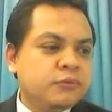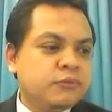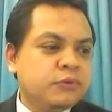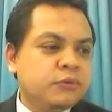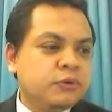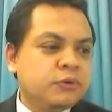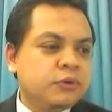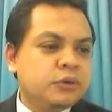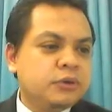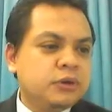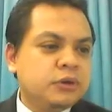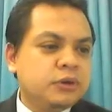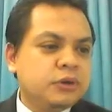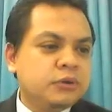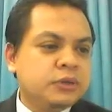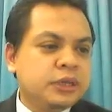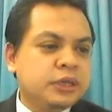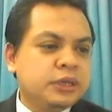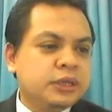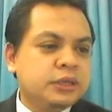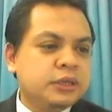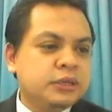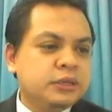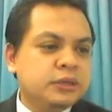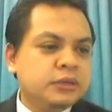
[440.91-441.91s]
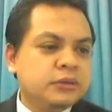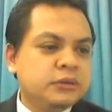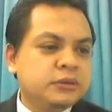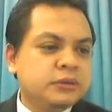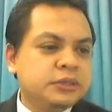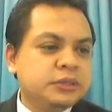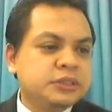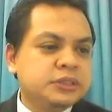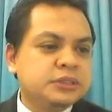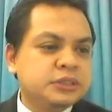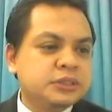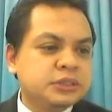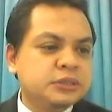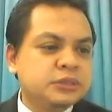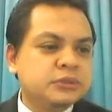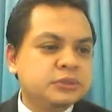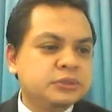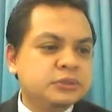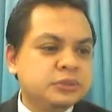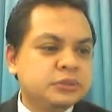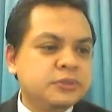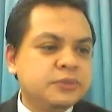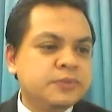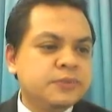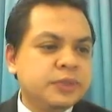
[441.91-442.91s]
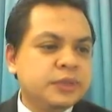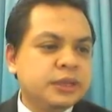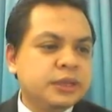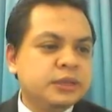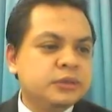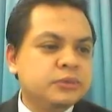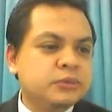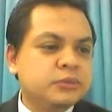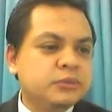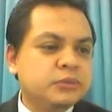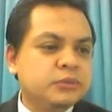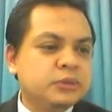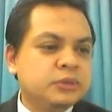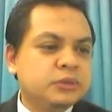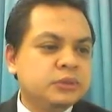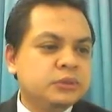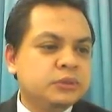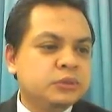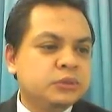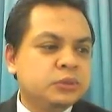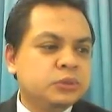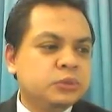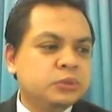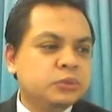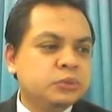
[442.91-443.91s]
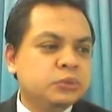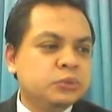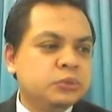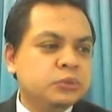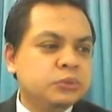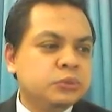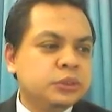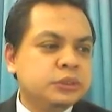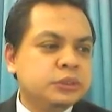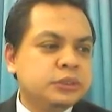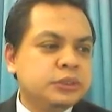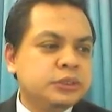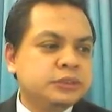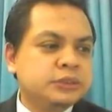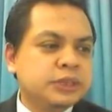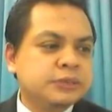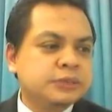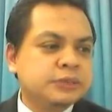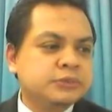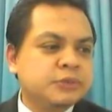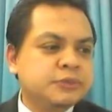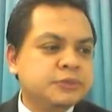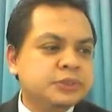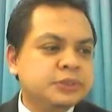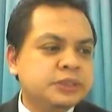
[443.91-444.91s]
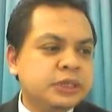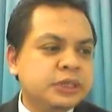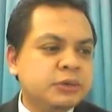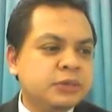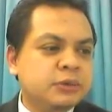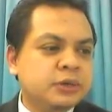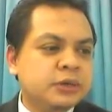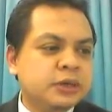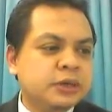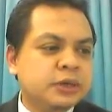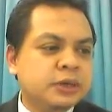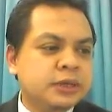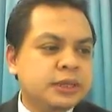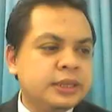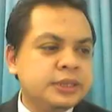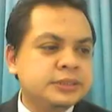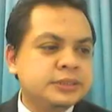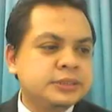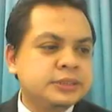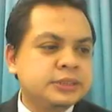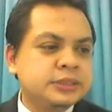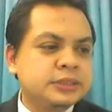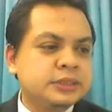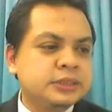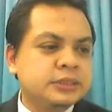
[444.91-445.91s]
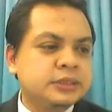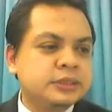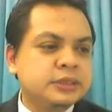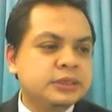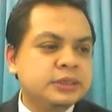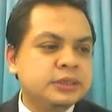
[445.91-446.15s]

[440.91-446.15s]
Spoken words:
on this is also three types of PCA or calculates.